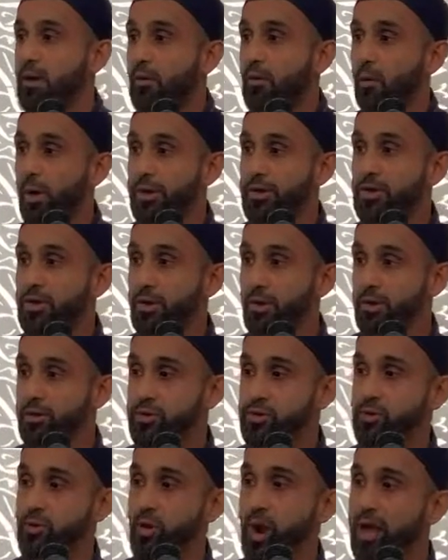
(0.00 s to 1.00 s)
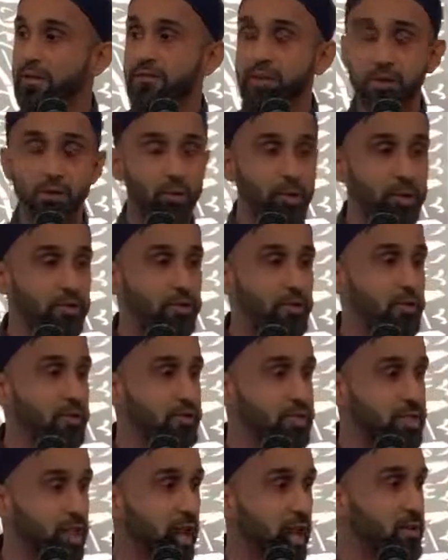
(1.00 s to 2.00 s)
when you're driving with your
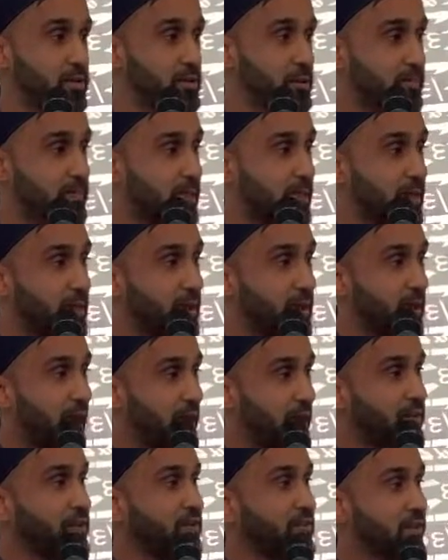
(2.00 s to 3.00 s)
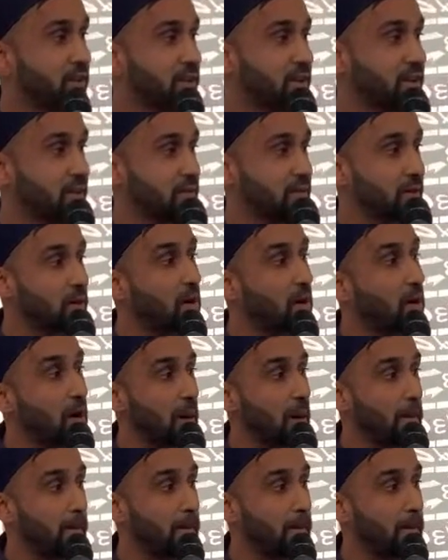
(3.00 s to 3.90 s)
child and they're sitting in the car